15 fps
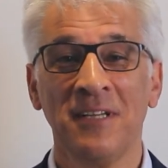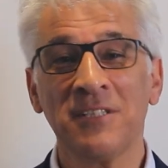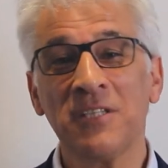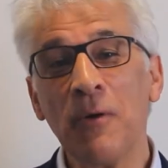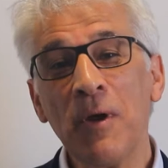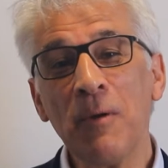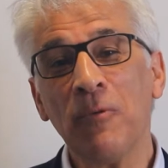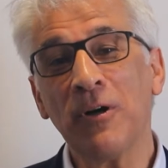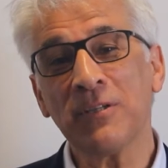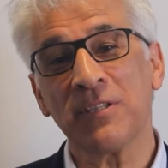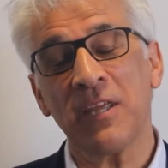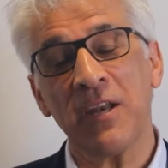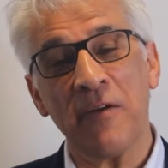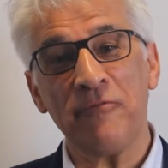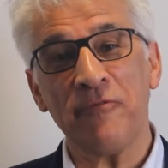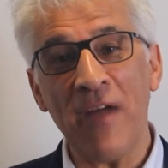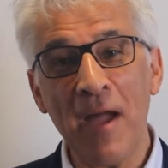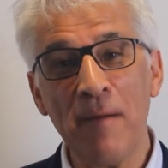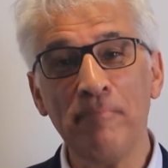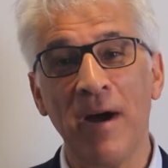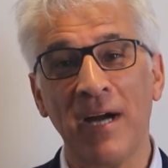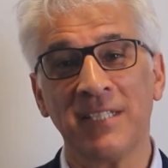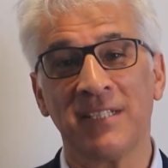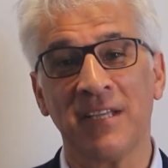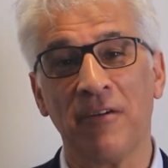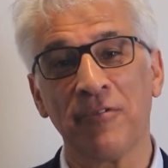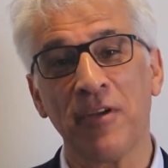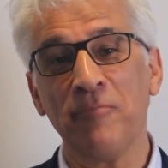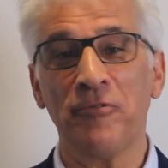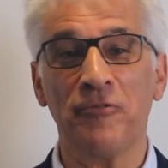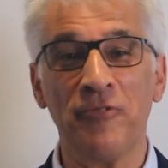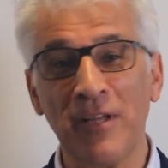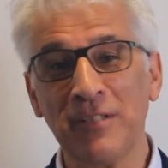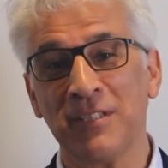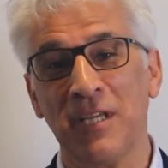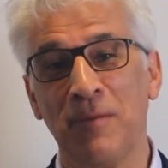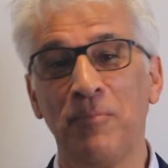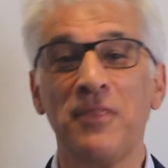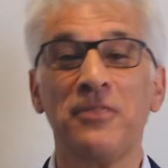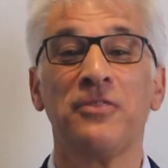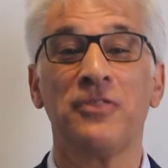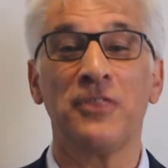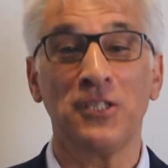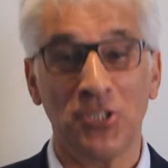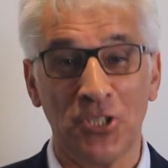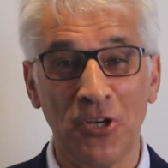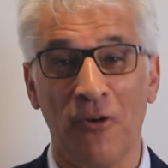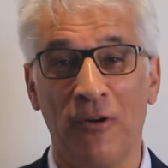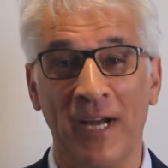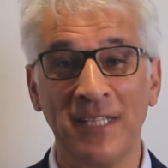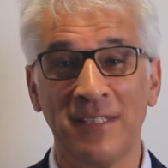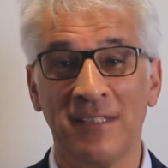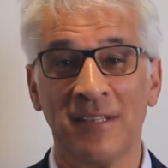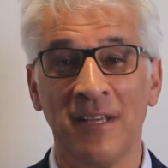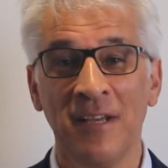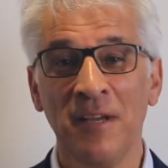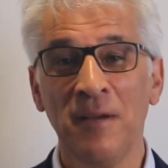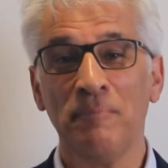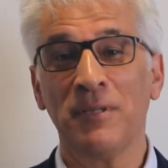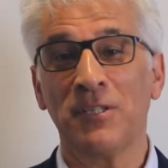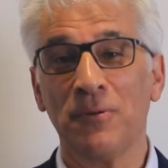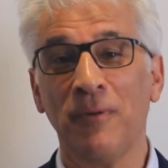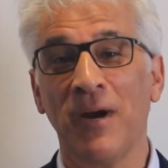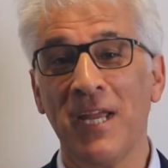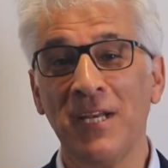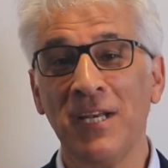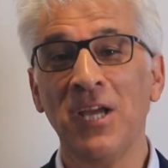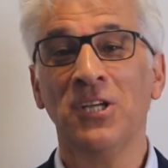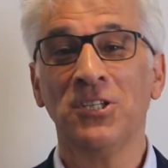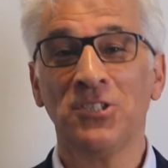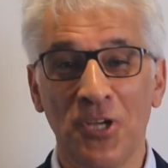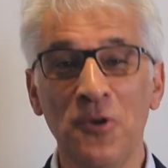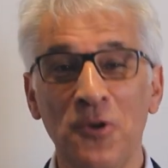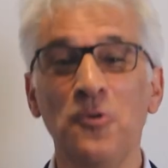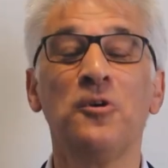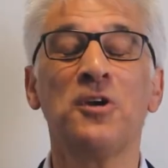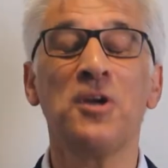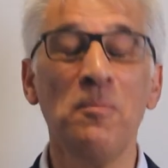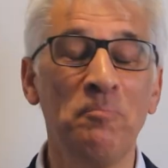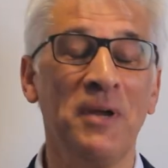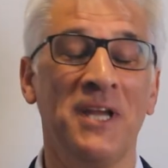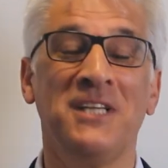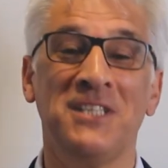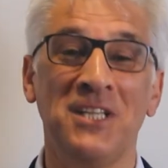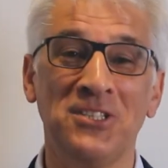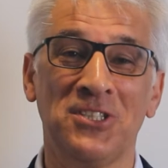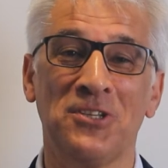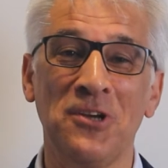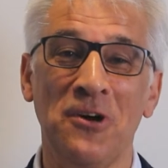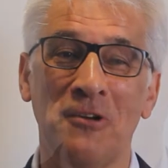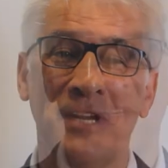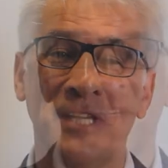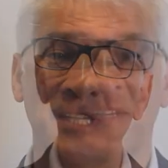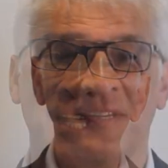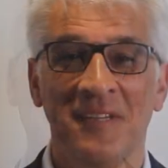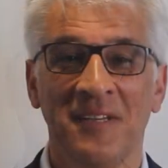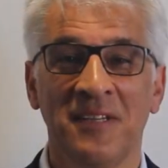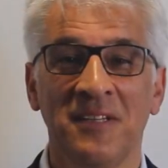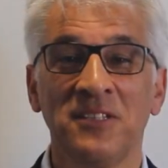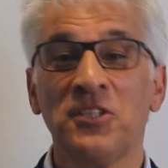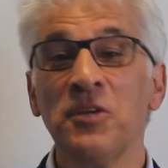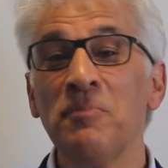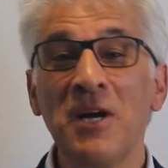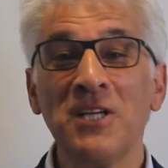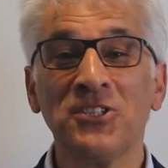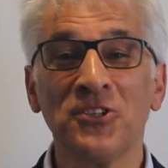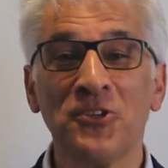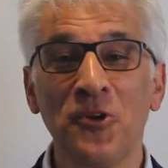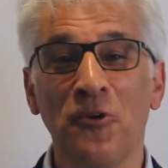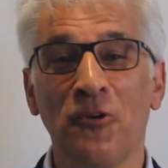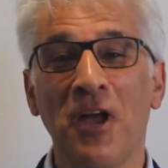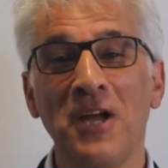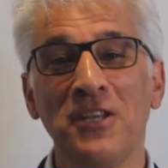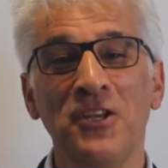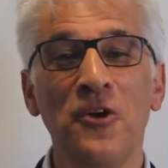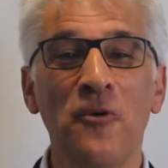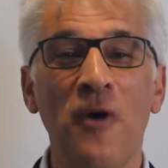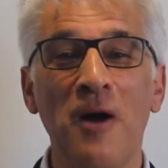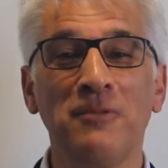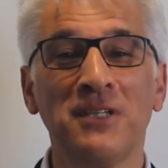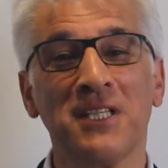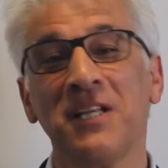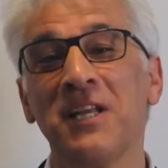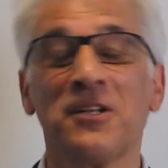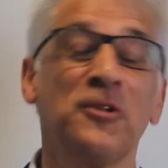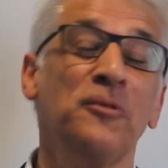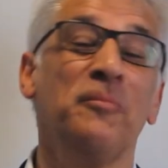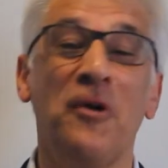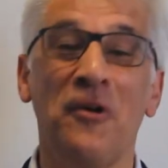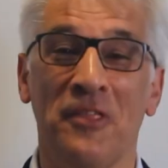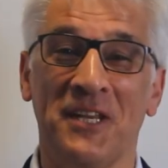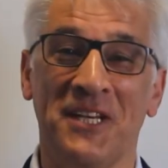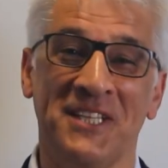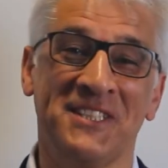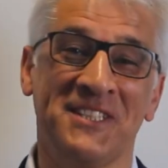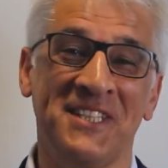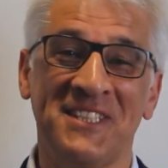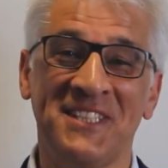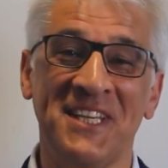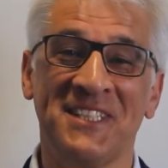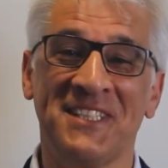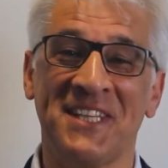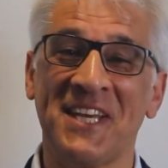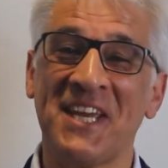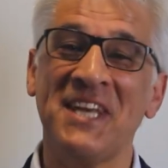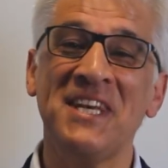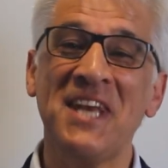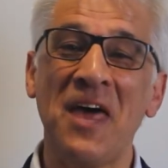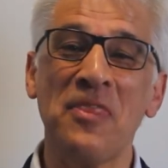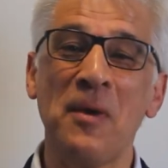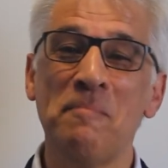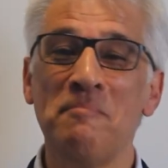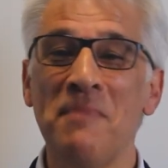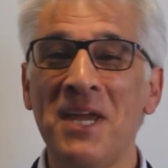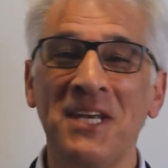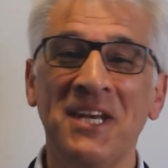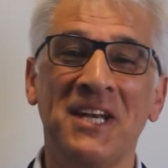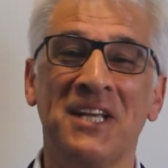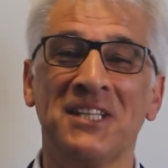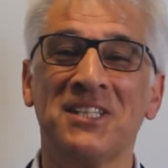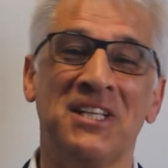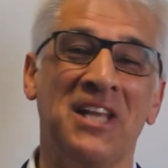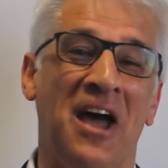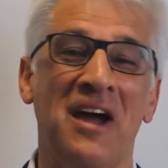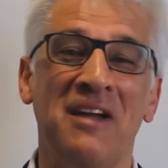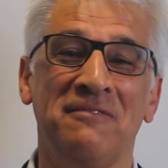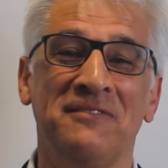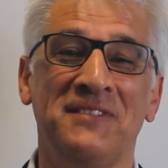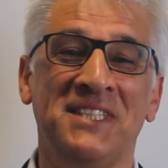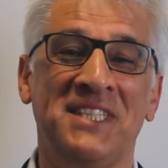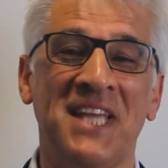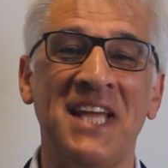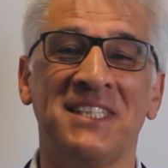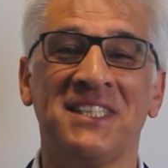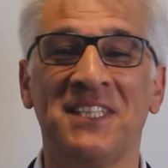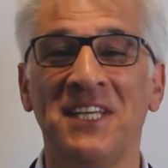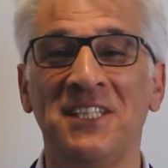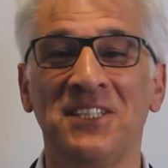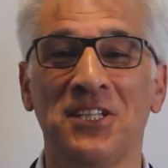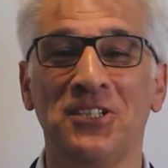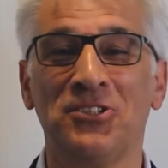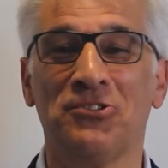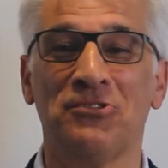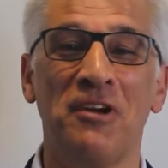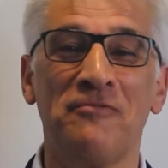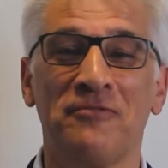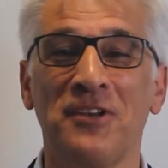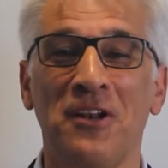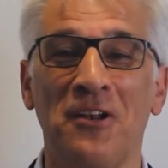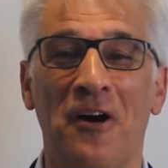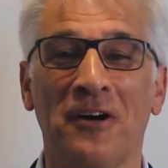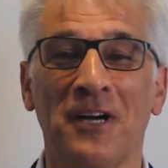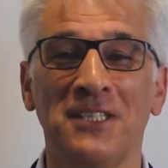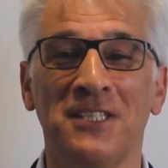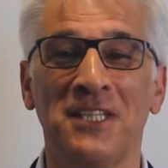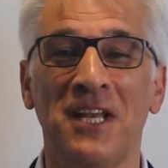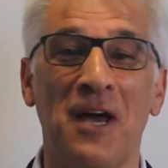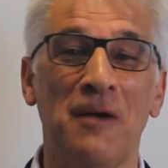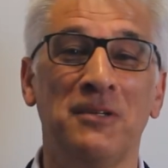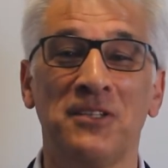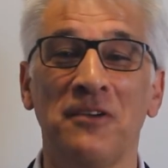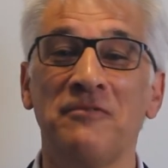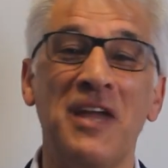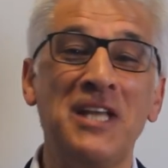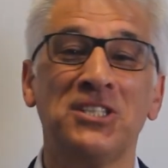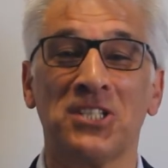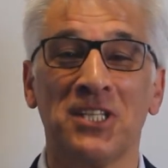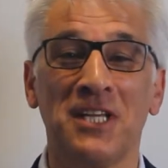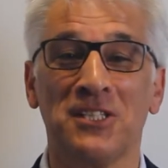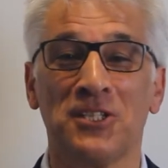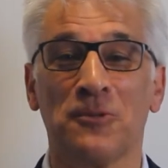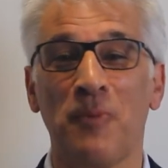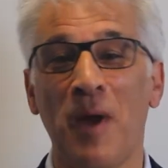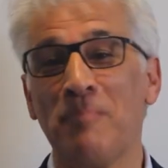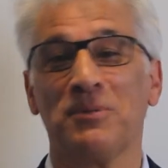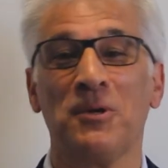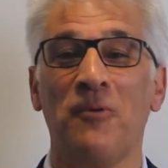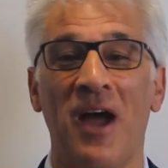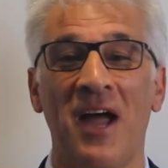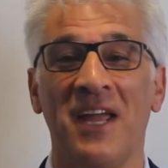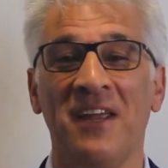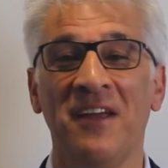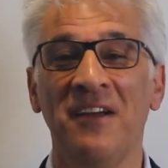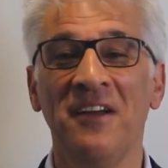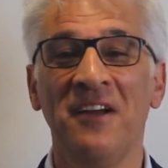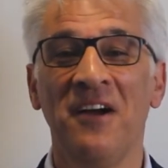So it was that I found myself confronted with the choice between two competing stories. To my school, I knew I was little more than a statistic, another meaningless life destined to drift along until I was eventually swept away